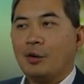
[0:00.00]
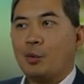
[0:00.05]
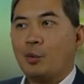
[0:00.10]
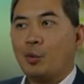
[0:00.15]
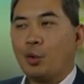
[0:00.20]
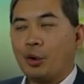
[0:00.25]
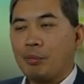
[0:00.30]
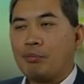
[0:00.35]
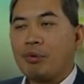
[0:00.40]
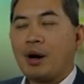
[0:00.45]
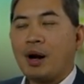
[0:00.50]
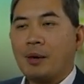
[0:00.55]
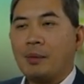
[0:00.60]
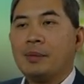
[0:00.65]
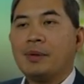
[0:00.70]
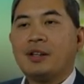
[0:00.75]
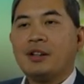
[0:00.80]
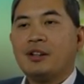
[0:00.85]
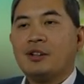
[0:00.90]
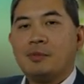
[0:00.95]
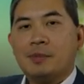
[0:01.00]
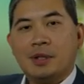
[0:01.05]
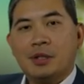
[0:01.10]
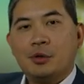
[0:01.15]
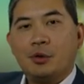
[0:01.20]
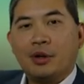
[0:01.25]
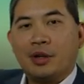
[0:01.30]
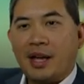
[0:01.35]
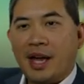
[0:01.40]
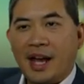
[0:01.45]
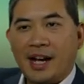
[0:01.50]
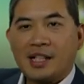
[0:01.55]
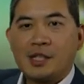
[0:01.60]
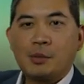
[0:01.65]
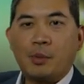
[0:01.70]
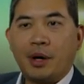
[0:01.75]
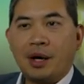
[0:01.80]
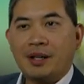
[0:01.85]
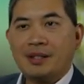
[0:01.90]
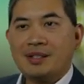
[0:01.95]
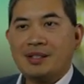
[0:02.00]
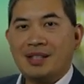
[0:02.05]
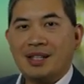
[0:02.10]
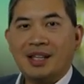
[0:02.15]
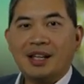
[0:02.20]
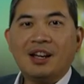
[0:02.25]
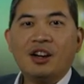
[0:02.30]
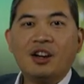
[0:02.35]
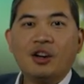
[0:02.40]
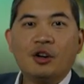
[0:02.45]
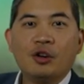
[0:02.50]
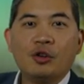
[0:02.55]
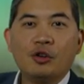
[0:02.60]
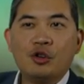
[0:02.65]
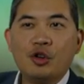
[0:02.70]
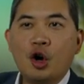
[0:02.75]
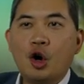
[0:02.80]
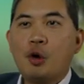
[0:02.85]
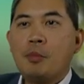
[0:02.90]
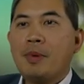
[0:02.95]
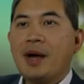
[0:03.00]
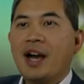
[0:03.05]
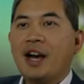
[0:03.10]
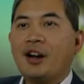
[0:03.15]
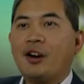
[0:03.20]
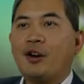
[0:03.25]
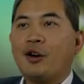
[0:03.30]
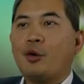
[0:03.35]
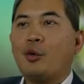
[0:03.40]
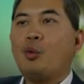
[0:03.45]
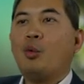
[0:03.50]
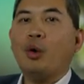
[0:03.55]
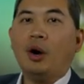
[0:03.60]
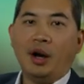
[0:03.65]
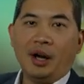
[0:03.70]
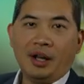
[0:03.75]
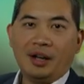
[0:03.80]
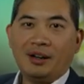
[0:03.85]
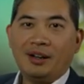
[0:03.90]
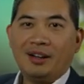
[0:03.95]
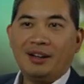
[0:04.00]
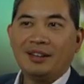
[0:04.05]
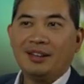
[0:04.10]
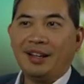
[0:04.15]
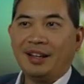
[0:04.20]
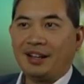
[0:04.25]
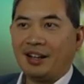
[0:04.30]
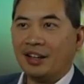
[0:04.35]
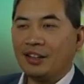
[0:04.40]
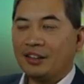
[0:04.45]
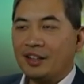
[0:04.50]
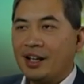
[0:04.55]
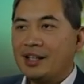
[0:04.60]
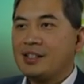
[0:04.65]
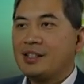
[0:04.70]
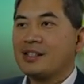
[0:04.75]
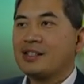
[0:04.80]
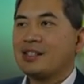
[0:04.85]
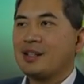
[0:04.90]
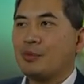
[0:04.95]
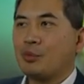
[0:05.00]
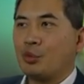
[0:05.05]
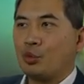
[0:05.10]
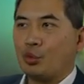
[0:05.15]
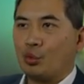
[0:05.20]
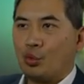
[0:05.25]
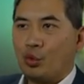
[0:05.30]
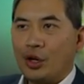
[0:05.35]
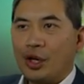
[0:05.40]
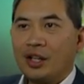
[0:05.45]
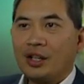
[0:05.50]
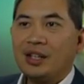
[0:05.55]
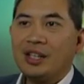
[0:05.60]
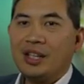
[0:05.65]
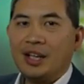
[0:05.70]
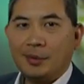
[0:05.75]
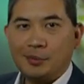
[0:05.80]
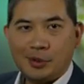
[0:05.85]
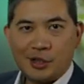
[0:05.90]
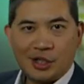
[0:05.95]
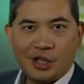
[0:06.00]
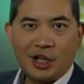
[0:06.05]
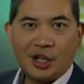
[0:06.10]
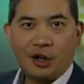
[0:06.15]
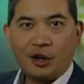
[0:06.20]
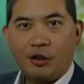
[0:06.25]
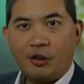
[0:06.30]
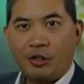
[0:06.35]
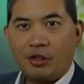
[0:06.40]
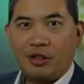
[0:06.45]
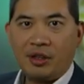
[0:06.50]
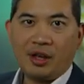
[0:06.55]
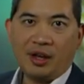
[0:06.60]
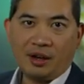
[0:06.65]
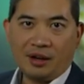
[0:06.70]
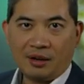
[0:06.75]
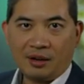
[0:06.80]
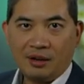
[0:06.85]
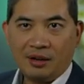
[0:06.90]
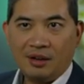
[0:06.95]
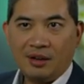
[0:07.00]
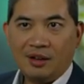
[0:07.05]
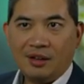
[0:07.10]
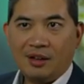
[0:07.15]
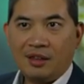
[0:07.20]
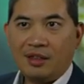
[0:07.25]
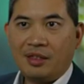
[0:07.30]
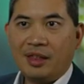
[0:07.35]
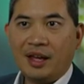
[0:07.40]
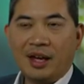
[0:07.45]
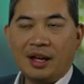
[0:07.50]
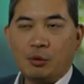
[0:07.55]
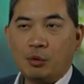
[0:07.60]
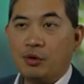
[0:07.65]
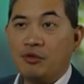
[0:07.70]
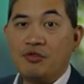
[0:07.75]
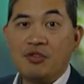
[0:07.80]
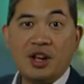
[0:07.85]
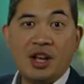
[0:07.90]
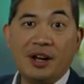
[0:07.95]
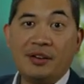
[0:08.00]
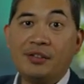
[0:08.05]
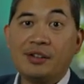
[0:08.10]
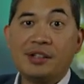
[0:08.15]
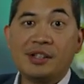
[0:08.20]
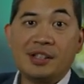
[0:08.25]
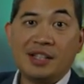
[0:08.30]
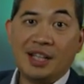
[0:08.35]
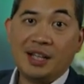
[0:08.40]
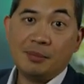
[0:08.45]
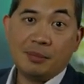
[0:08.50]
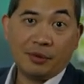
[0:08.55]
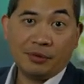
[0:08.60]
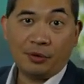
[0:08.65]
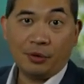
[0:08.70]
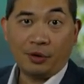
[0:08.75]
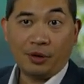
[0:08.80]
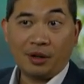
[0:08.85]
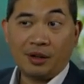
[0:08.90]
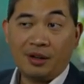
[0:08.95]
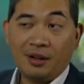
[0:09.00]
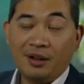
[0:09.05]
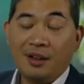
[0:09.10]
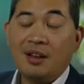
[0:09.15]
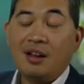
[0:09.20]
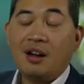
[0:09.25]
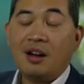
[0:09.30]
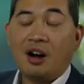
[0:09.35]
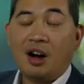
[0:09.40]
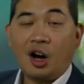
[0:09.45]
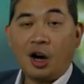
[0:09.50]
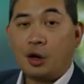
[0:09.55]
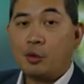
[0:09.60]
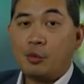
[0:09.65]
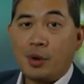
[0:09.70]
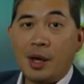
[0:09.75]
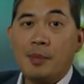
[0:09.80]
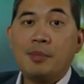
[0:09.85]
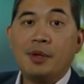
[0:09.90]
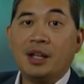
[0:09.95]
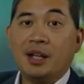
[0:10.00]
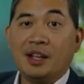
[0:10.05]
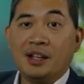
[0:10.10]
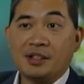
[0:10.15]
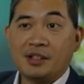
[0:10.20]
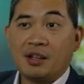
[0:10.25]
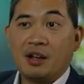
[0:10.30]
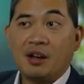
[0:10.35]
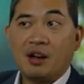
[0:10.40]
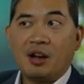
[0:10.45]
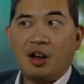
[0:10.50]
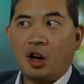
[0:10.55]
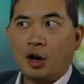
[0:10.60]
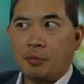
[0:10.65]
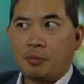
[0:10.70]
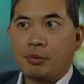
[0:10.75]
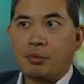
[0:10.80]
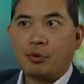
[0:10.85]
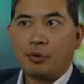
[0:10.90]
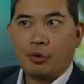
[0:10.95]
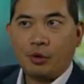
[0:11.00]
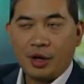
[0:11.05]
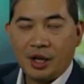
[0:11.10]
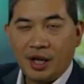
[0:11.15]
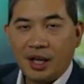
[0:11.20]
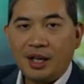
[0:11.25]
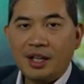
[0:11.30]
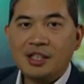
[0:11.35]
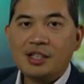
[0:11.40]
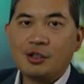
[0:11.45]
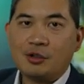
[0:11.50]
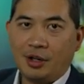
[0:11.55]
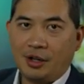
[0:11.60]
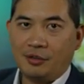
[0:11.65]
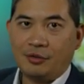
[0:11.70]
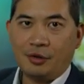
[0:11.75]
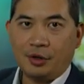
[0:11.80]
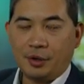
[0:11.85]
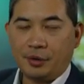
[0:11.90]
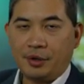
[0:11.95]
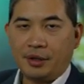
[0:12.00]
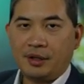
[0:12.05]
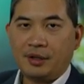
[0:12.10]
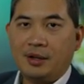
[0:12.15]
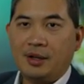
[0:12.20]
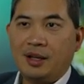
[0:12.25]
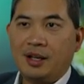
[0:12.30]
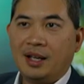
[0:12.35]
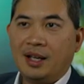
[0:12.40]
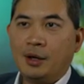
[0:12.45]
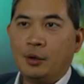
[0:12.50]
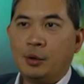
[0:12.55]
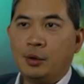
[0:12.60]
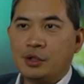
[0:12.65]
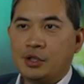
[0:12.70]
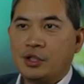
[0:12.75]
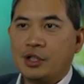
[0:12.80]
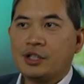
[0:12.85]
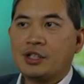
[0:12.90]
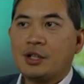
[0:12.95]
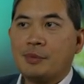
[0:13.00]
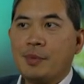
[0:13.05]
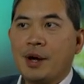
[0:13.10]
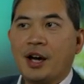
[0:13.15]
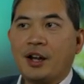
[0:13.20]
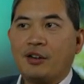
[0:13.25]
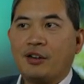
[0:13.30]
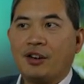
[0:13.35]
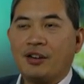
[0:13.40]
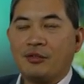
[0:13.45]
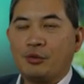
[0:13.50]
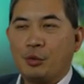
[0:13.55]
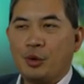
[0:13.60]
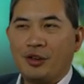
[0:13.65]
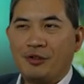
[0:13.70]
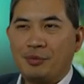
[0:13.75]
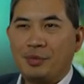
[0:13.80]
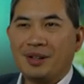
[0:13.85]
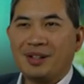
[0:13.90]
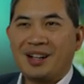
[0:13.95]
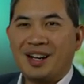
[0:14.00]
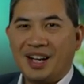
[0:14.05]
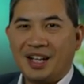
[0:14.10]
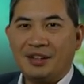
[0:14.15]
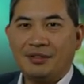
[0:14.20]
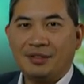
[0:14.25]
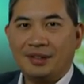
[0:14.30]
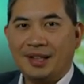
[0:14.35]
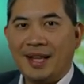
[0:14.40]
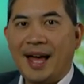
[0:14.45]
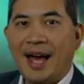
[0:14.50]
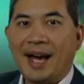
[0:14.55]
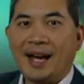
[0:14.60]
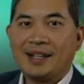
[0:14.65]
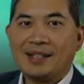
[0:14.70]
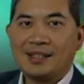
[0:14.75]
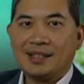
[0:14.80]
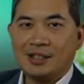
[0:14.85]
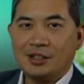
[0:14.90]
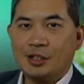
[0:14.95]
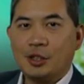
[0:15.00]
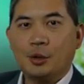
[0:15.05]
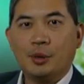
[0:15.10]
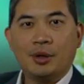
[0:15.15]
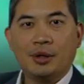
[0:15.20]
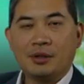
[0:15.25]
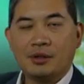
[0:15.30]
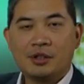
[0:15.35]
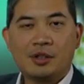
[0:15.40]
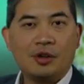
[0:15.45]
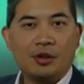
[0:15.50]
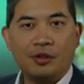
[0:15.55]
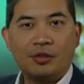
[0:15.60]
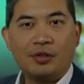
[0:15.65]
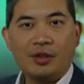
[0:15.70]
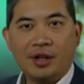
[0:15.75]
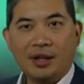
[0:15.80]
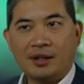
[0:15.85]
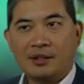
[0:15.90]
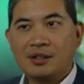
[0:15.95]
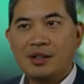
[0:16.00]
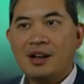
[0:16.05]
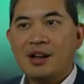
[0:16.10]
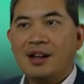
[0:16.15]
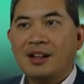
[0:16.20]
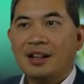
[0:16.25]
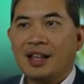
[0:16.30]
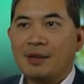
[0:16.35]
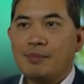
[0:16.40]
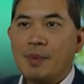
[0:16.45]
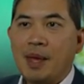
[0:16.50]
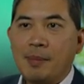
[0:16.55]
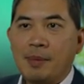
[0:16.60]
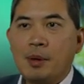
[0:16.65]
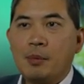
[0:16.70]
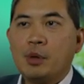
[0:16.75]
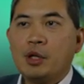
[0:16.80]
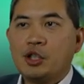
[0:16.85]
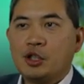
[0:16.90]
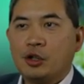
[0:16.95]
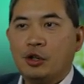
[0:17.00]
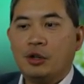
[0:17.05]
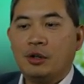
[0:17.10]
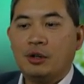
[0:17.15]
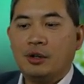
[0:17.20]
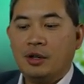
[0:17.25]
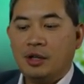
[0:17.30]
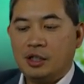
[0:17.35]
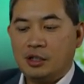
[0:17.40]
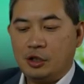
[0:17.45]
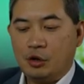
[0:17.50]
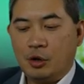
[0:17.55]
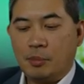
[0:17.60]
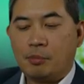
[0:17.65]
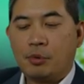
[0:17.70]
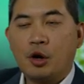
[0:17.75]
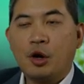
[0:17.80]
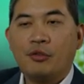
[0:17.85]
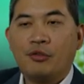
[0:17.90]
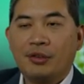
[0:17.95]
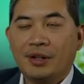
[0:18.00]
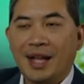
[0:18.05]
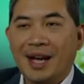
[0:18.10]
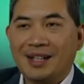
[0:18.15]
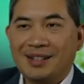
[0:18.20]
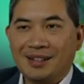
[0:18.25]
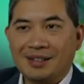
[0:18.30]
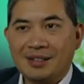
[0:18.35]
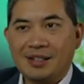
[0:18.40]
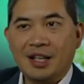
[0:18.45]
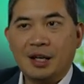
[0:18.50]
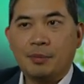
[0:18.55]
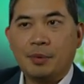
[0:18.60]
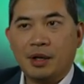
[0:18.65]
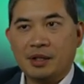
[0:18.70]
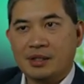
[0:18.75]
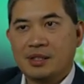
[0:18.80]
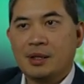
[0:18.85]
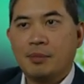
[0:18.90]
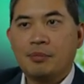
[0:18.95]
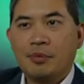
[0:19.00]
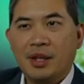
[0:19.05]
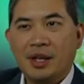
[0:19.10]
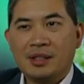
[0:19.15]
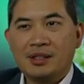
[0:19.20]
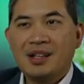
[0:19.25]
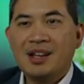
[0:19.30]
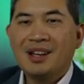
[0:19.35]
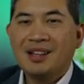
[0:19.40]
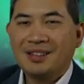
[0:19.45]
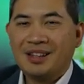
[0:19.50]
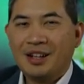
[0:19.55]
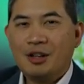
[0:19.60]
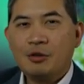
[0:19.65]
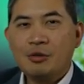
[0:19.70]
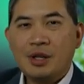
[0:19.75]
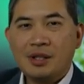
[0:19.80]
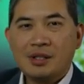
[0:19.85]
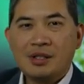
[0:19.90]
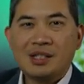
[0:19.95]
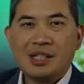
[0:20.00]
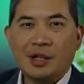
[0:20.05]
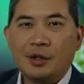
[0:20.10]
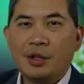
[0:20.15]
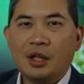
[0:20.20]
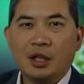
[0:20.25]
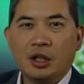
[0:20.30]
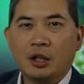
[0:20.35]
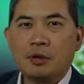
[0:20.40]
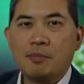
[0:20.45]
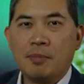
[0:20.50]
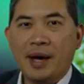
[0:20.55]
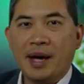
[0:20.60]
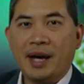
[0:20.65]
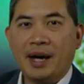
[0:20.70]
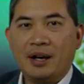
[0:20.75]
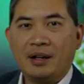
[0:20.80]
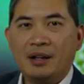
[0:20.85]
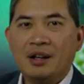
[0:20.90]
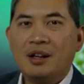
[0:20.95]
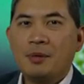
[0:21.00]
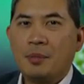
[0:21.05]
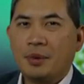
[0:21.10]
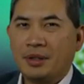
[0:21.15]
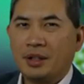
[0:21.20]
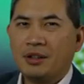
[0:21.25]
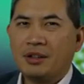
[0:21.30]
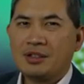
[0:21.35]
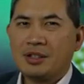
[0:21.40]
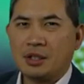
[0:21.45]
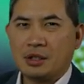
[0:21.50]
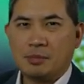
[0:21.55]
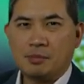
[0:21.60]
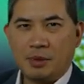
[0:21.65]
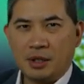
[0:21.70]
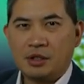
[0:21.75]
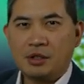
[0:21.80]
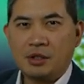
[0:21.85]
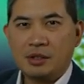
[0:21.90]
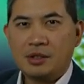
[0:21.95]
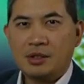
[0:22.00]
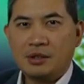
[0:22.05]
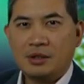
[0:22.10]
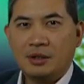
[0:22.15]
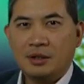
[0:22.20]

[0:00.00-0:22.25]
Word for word: we're probably going to be doing X, Y, and Z no matter what. Like, unless it's some really obscure thing that we've never seen before, our remedies are pretty straightforward. It was just a matter of we've been kind of lax in doing certain things. Like maybe we should do a prophylactic dip on some things. They don't necessarily look bad, but they look suspicious.